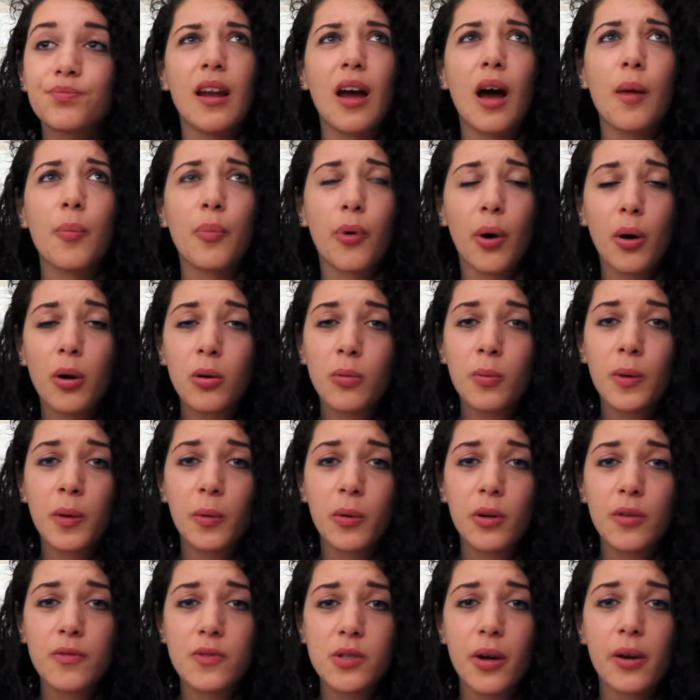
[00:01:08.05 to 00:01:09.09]
I probably
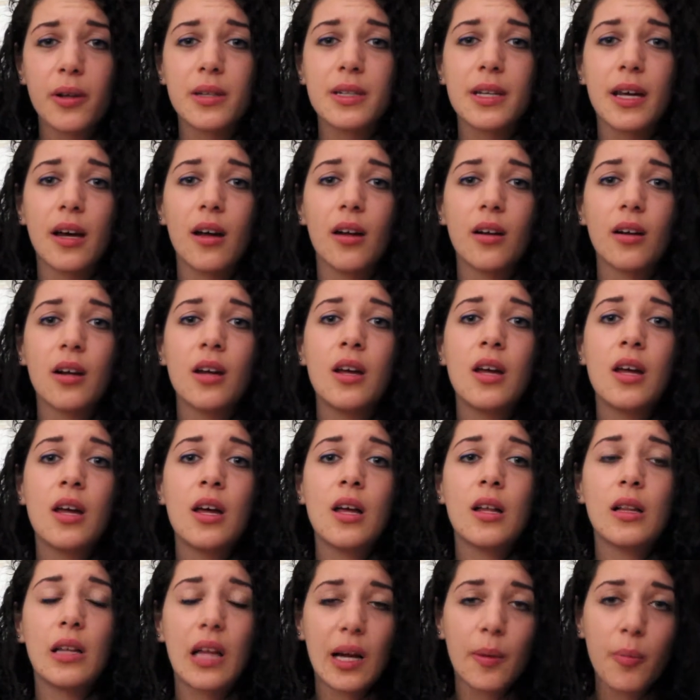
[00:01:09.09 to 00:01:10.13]
would have turned out
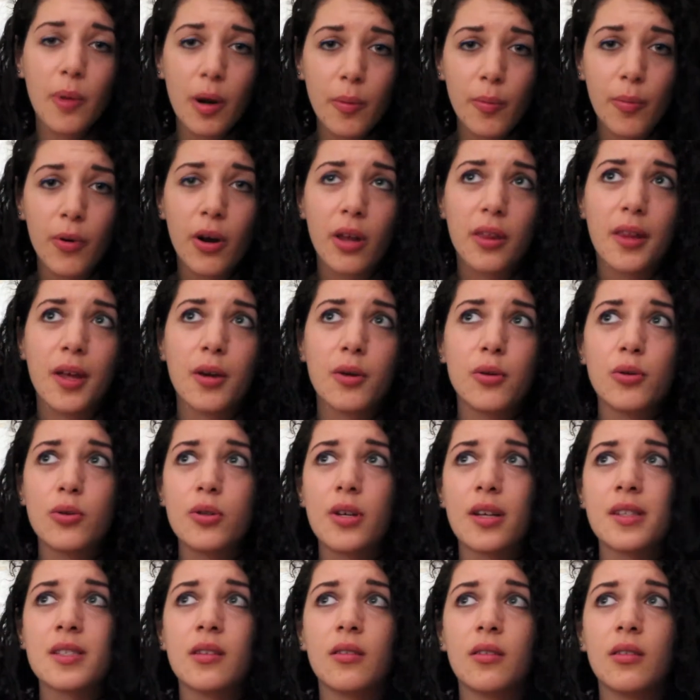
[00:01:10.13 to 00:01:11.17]
like my brother, who
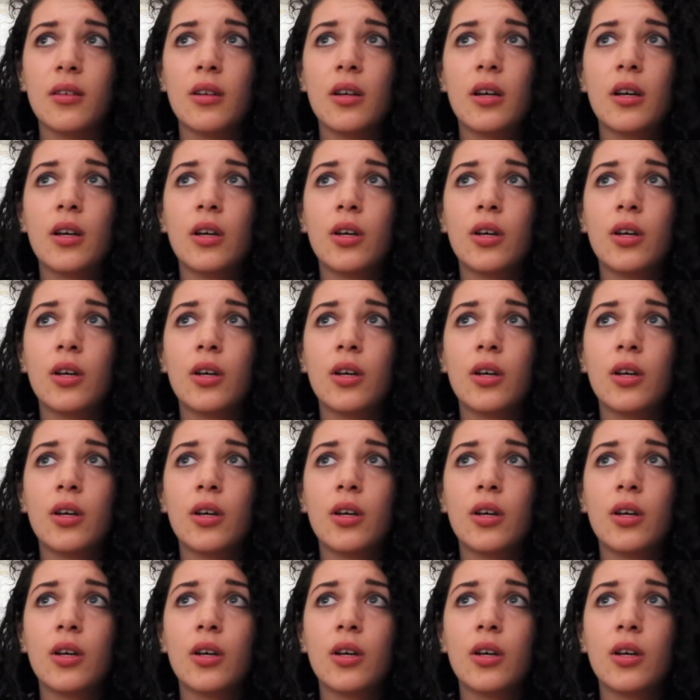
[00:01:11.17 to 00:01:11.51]
doesn't